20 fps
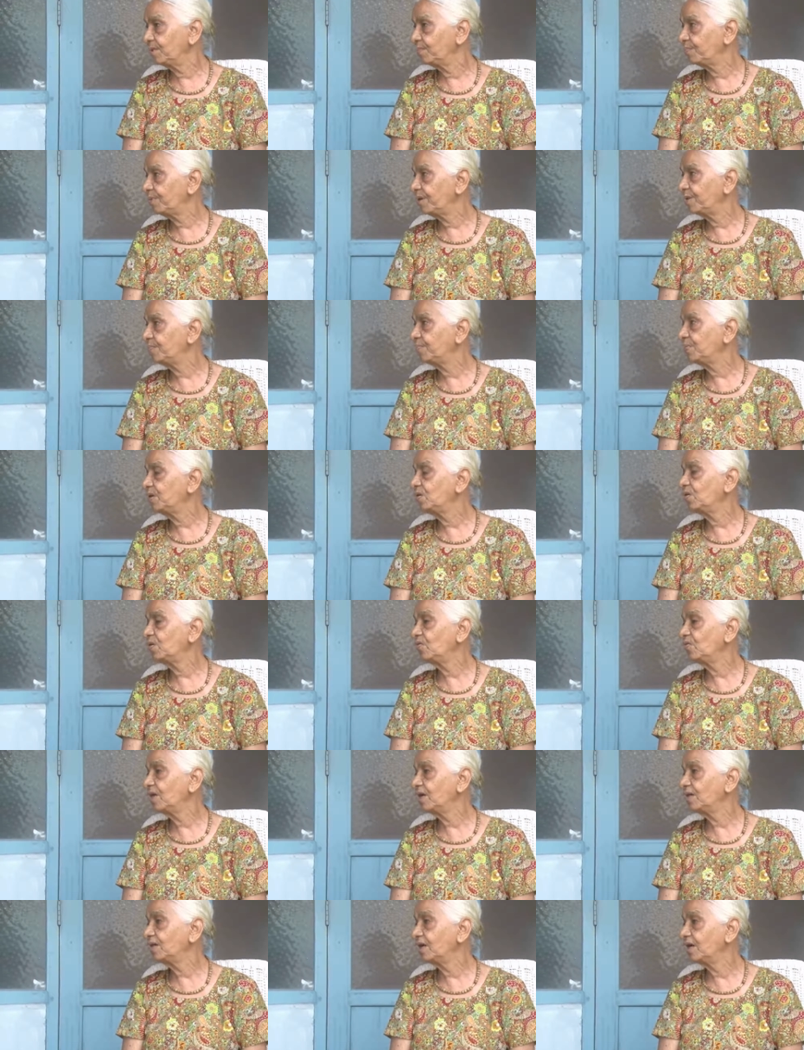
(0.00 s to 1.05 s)
people who
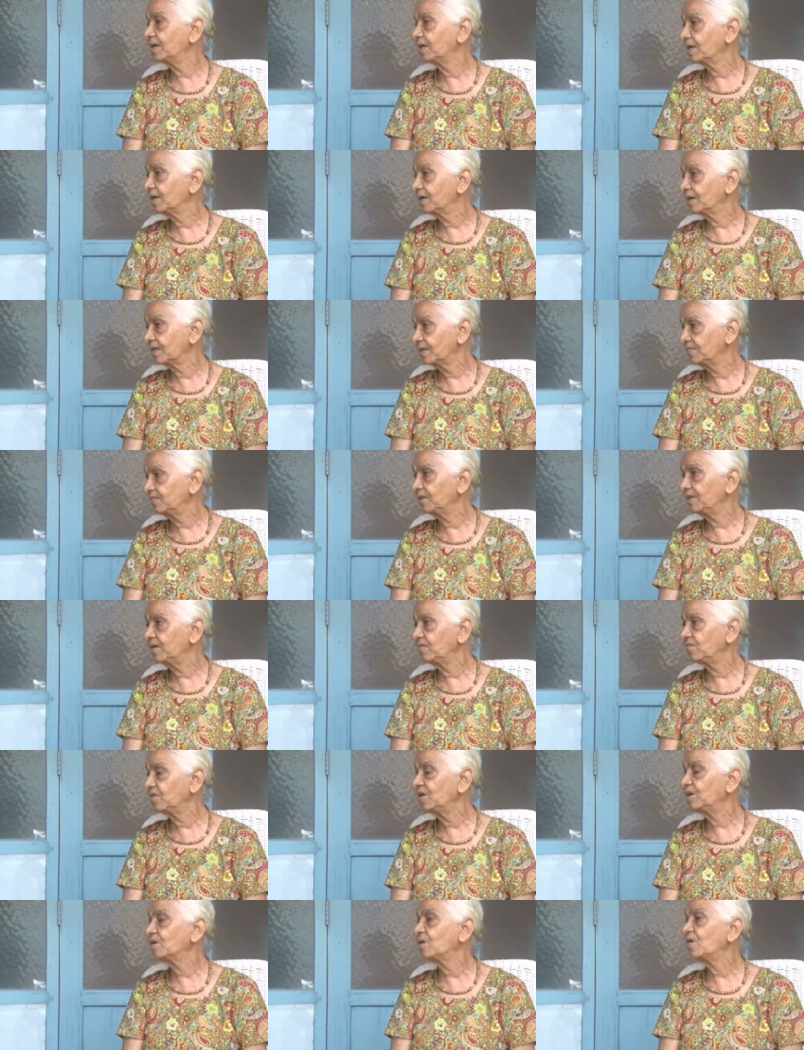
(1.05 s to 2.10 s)
were given the
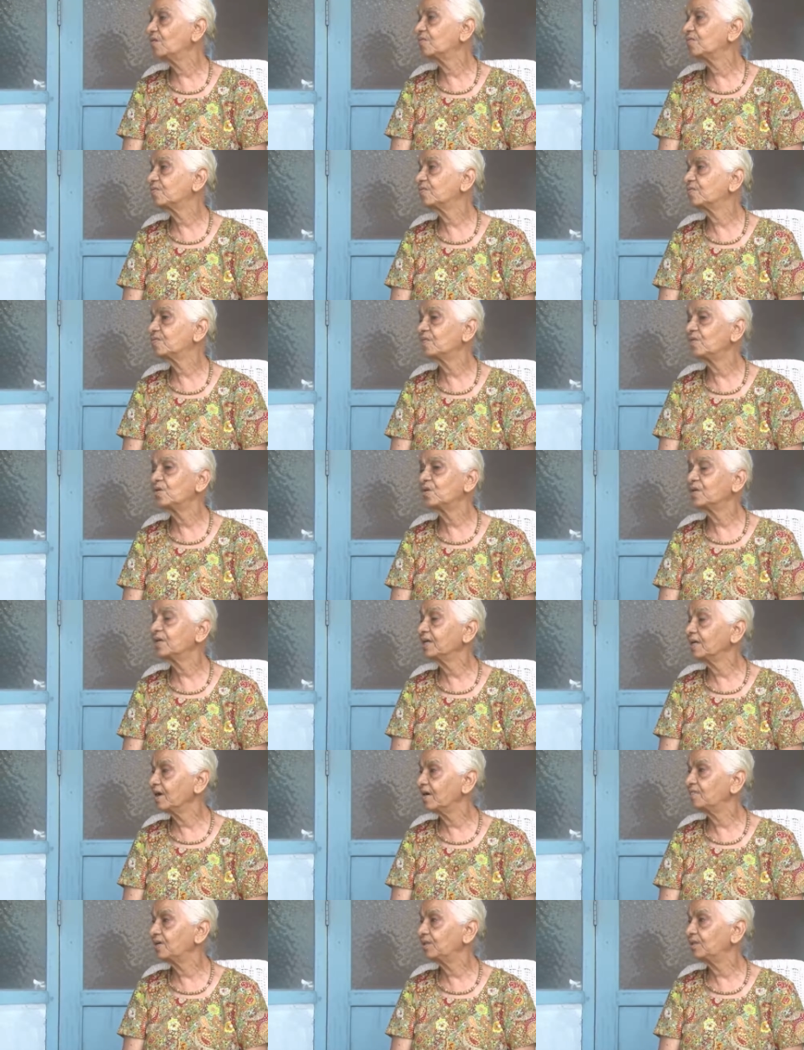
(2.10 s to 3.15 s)
work of looking
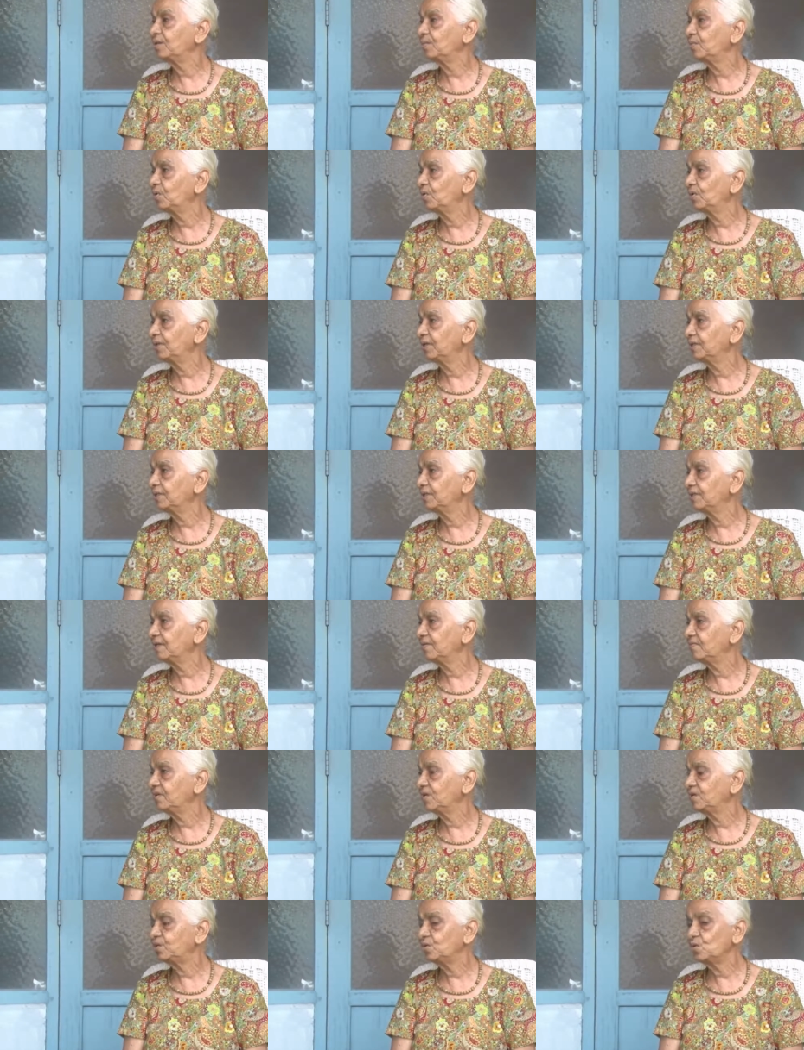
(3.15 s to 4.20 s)
after the boarding. There
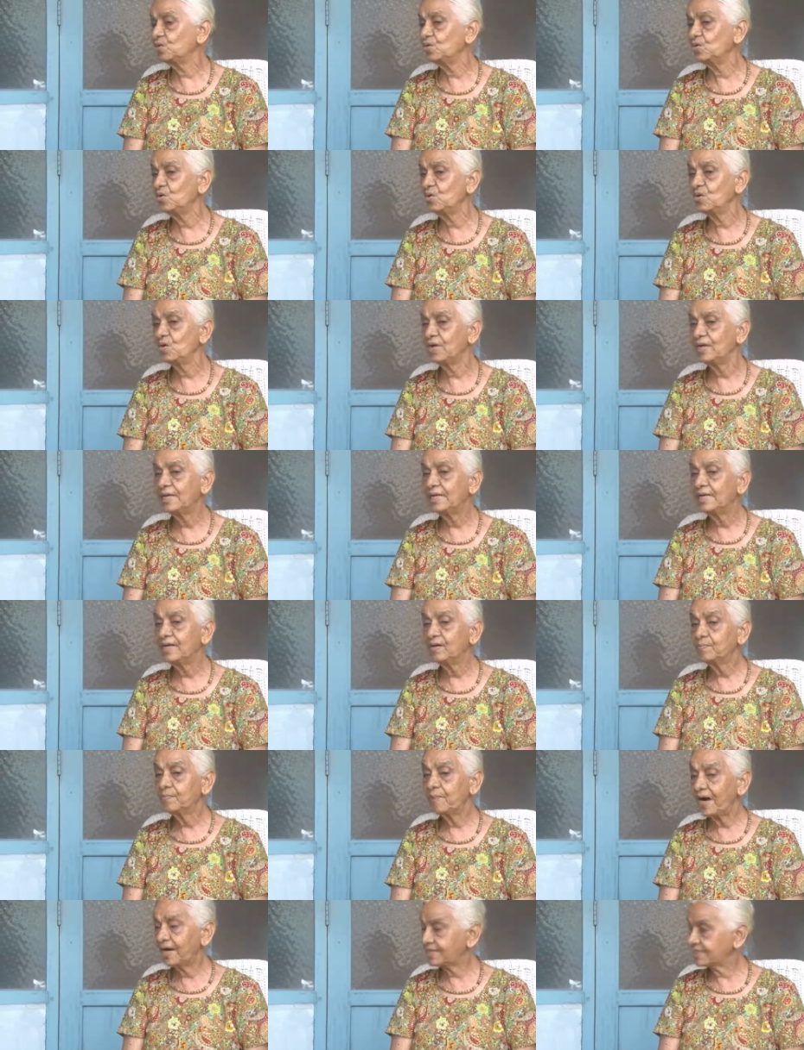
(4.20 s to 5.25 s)
were 2
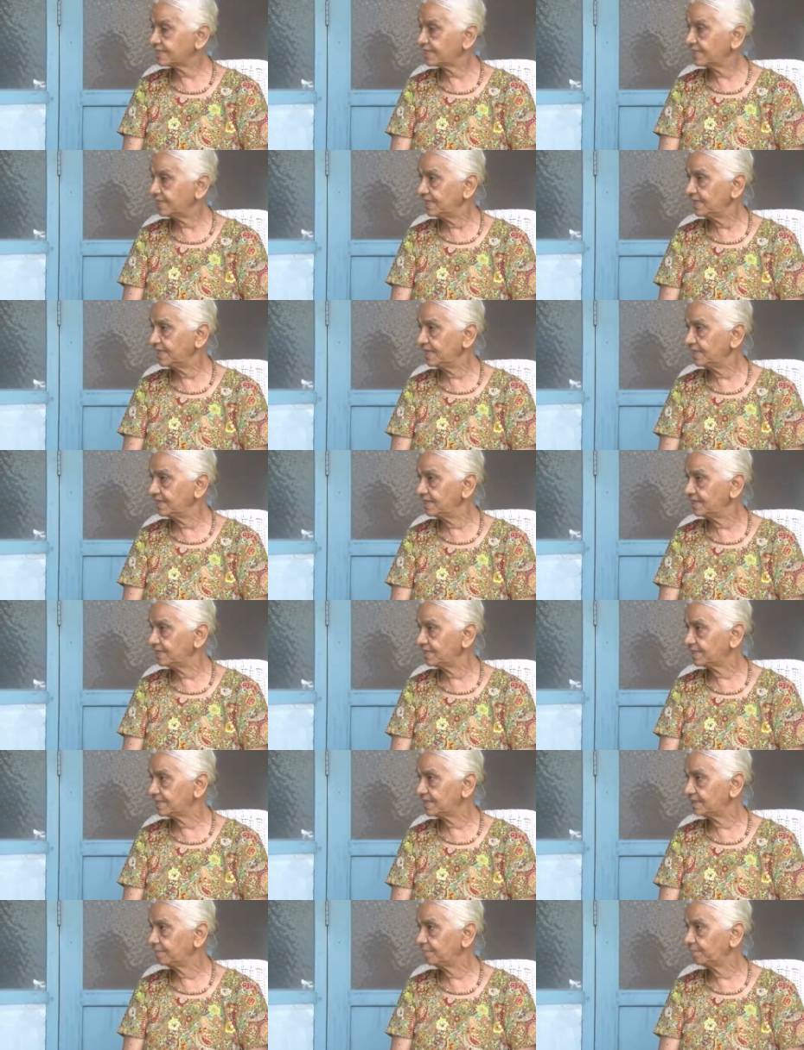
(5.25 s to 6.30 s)
Parsi
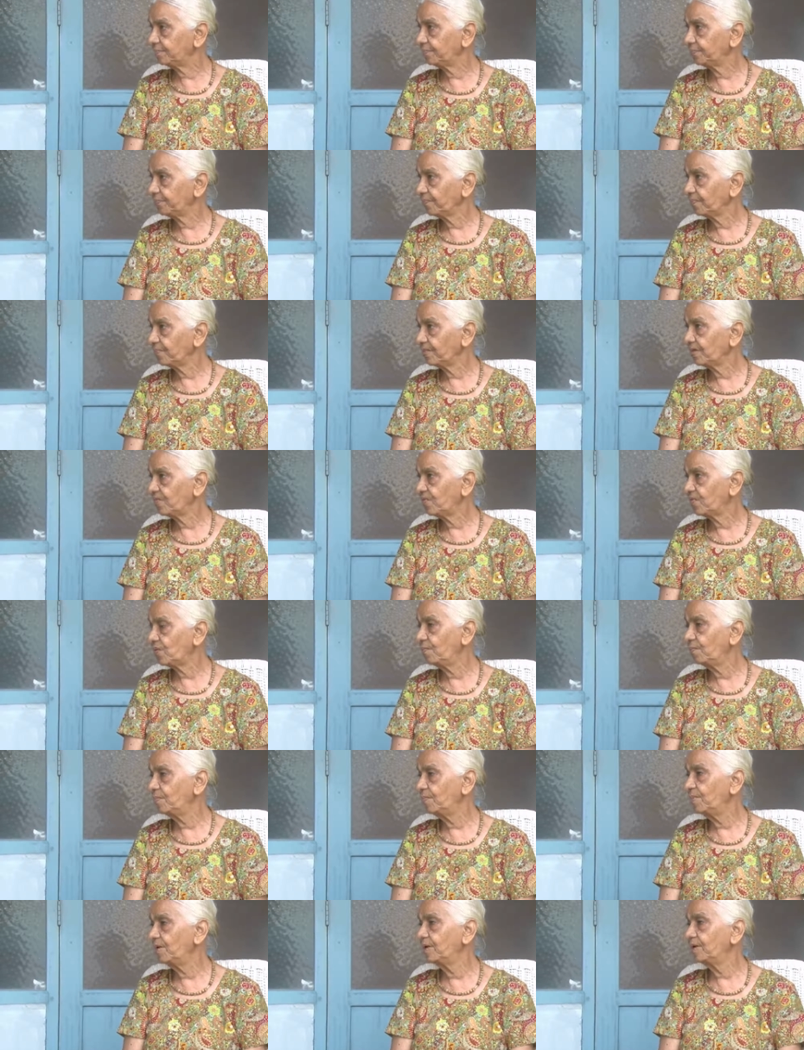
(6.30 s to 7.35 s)
ladies
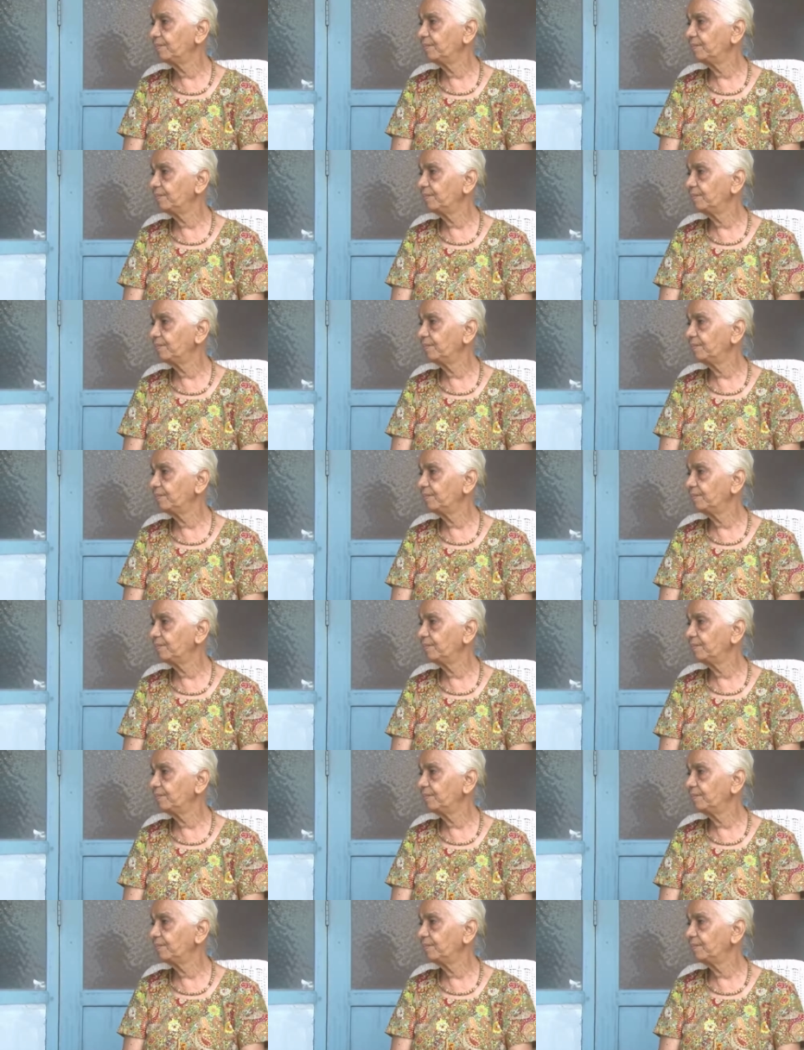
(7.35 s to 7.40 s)
from